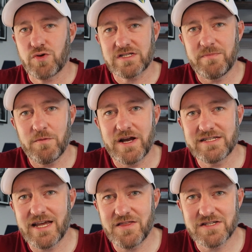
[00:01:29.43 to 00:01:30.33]
Trust me when I
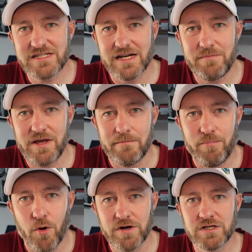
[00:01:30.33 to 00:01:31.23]
say this is gonna be
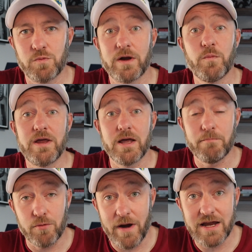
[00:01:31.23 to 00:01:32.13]
important when we
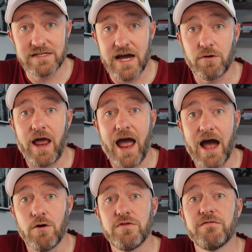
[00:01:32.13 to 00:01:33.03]
break down
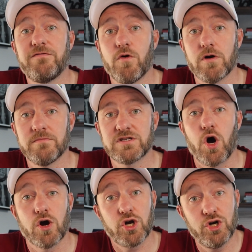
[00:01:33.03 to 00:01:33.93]
how the forms
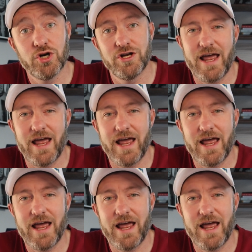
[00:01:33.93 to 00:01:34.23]
are good